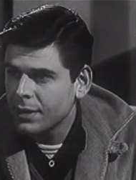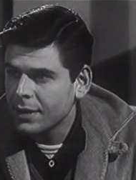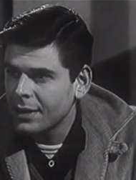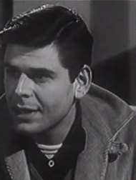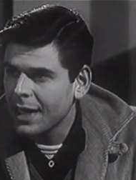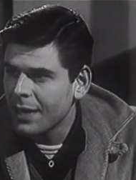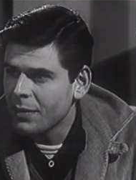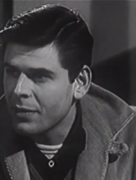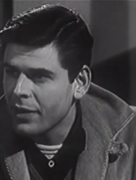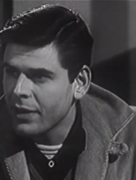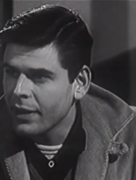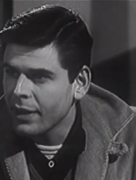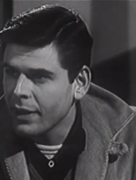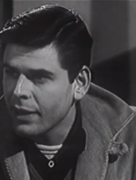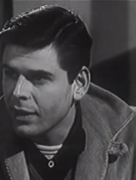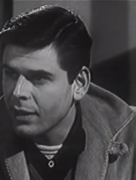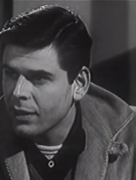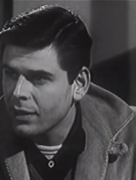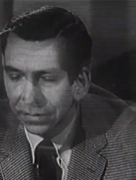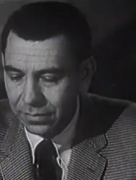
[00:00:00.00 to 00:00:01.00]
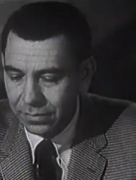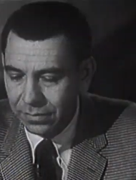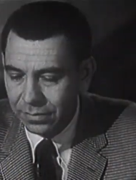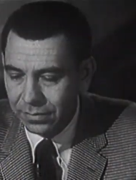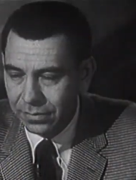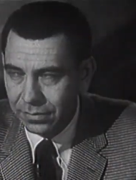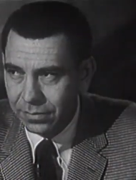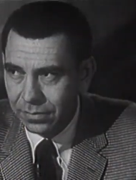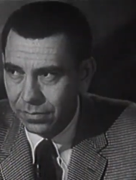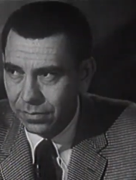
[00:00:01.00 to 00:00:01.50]
Same thing.
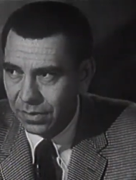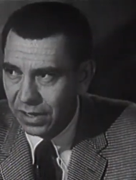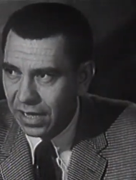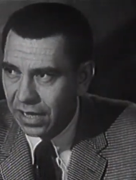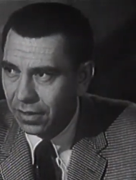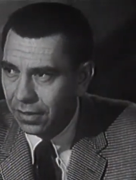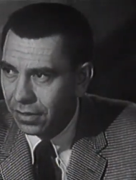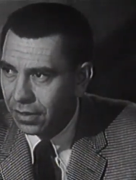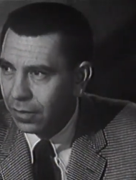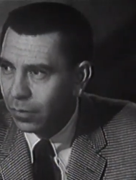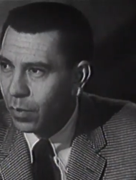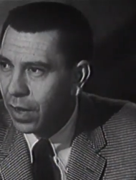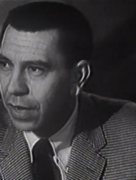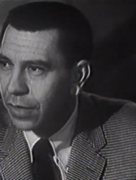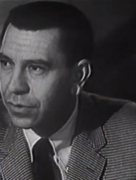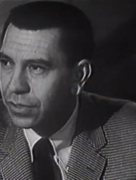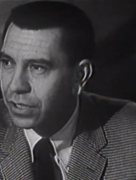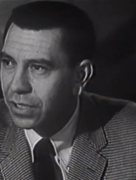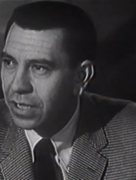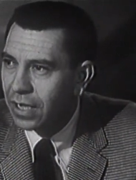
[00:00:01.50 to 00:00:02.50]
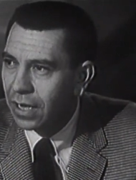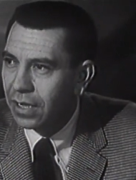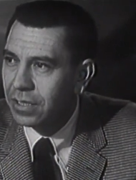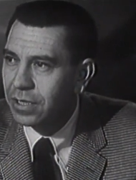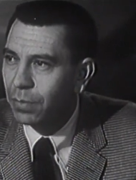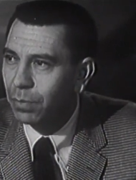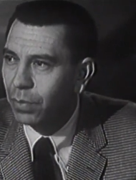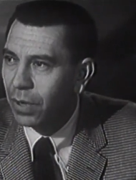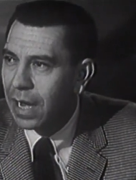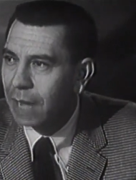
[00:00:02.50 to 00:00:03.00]
Well, now, look, why don't you tell us
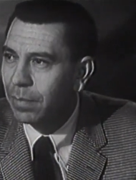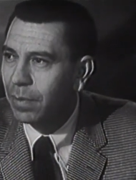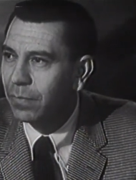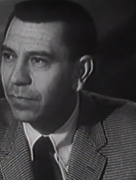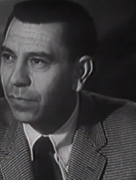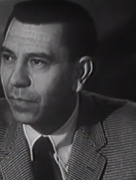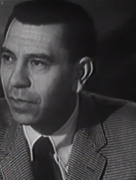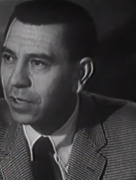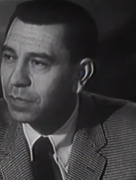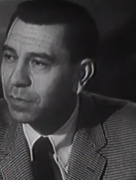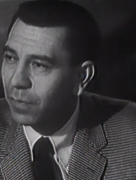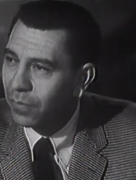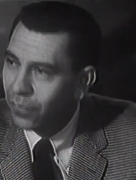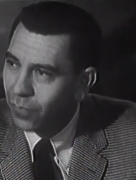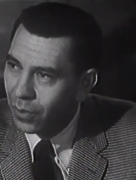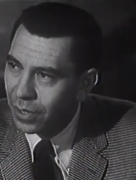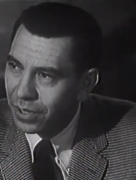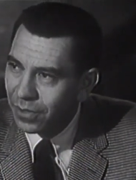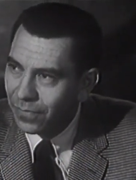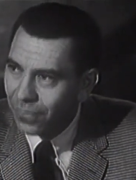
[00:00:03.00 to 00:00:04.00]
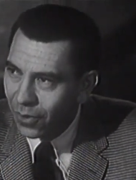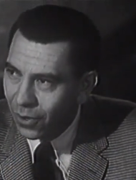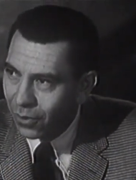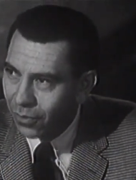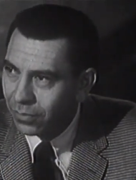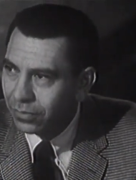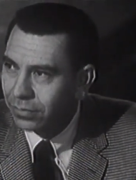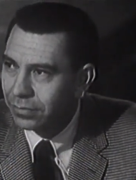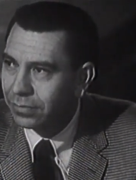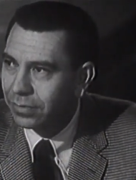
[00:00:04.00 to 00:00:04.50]
the problem first before you
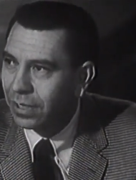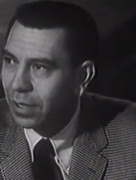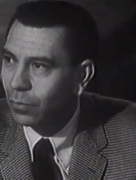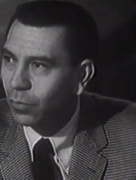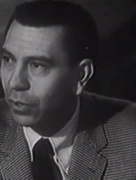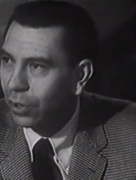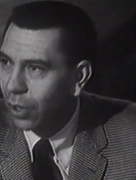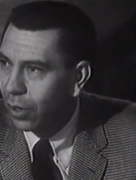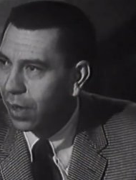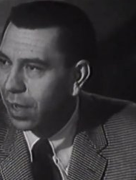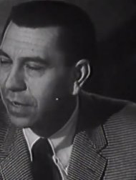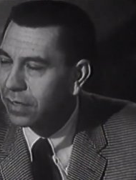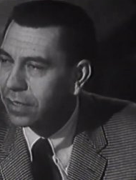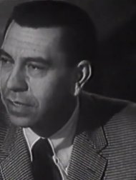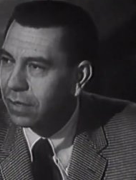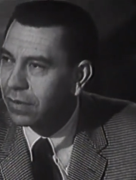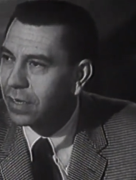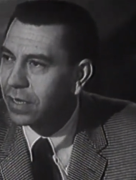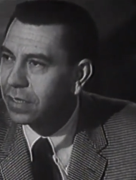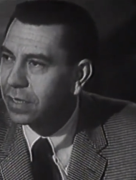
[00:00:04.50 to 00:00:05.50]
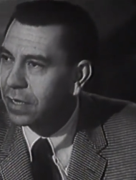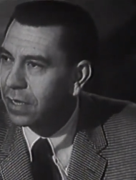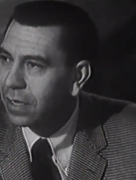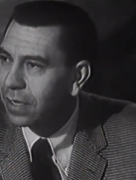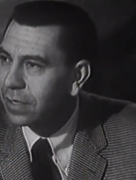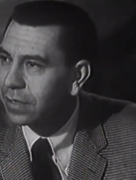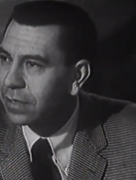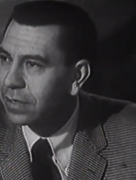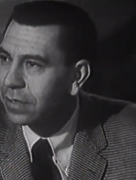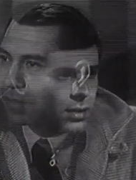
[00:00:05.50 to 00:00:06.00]
phone, and then we'll know how serious it
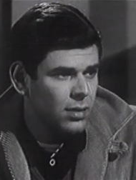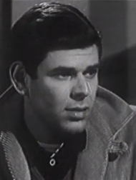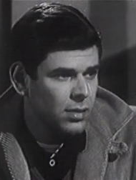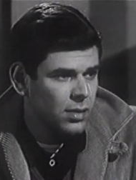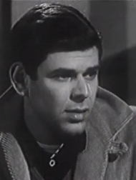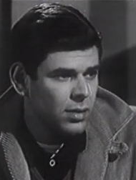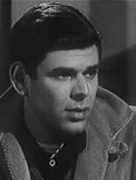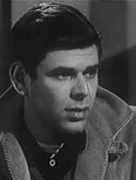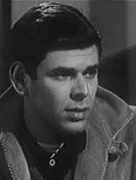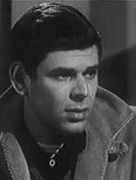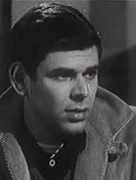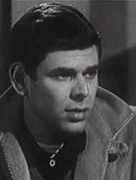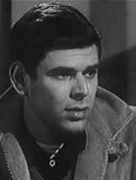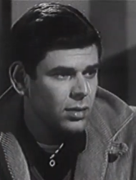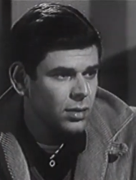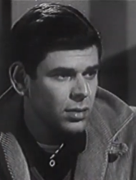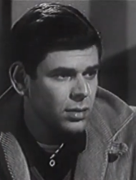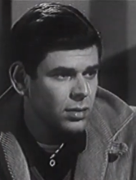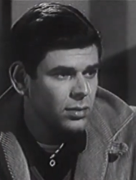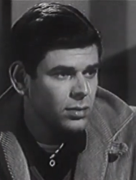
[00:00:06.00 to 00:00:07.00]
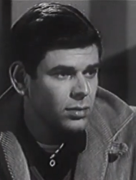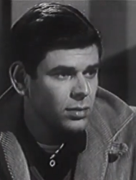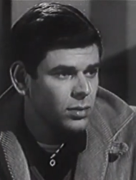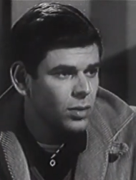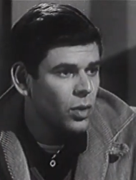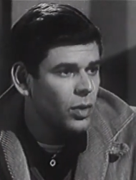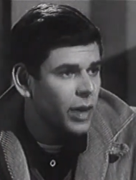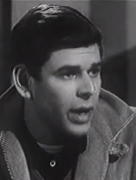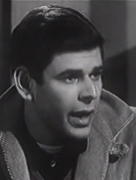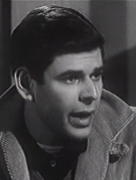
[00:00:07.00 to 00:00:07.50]
is.
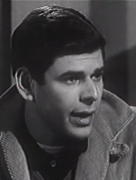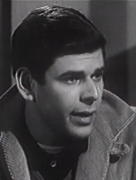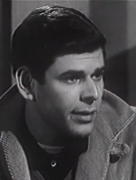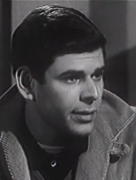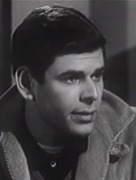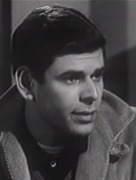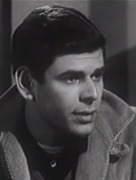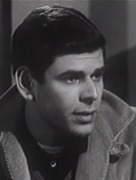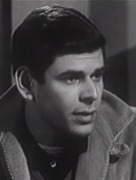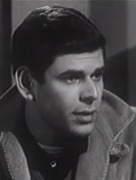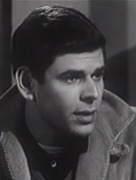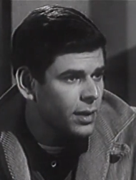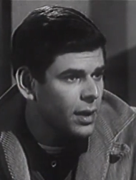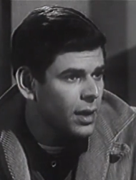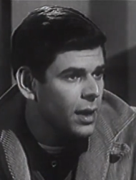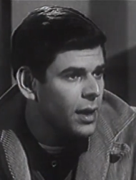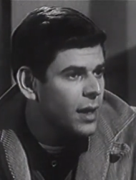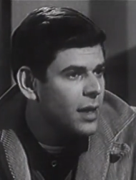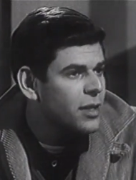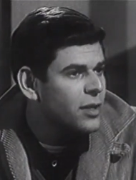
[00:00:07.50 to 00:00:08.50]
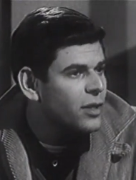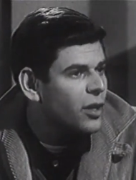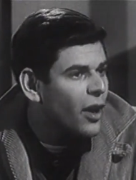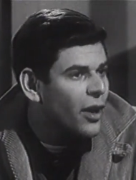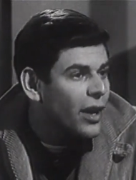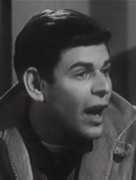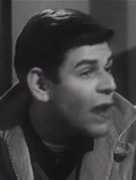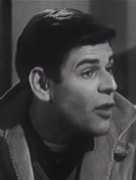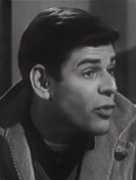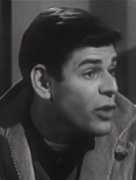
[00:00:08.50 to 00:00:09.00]
Okay. It
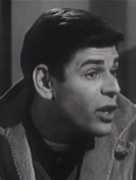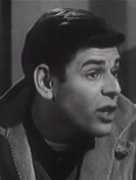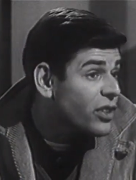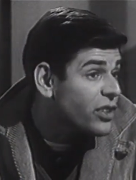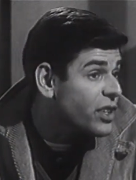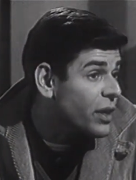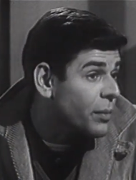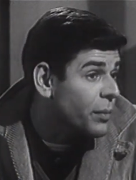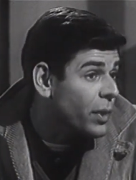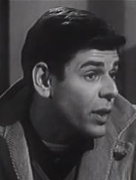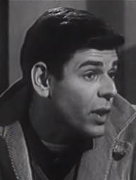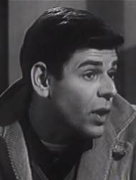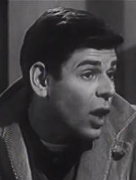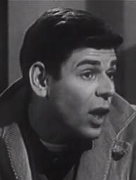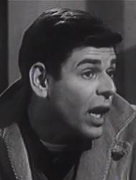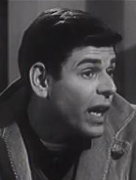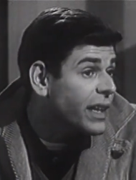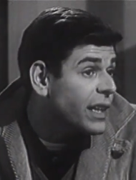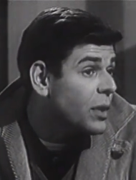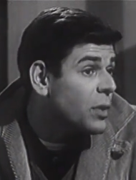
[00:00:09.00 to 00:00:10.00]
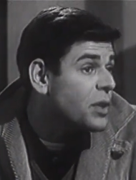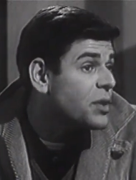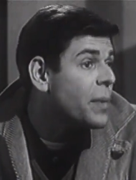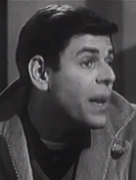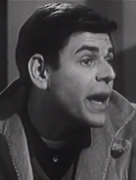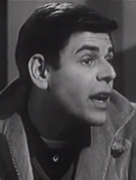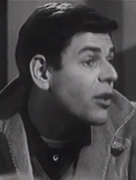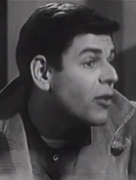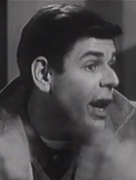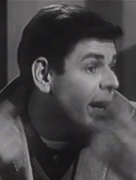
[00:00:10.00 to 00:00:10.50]
started out real simple. All I did was
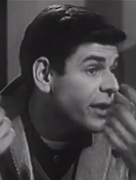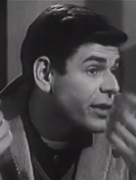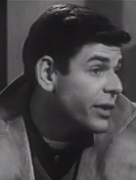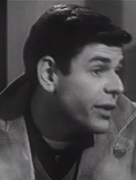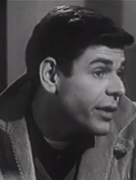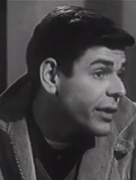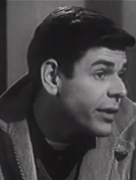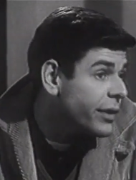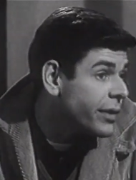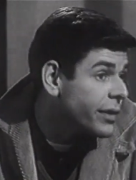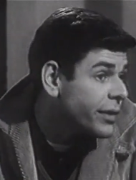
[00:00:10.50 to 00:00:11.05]
make a right turn.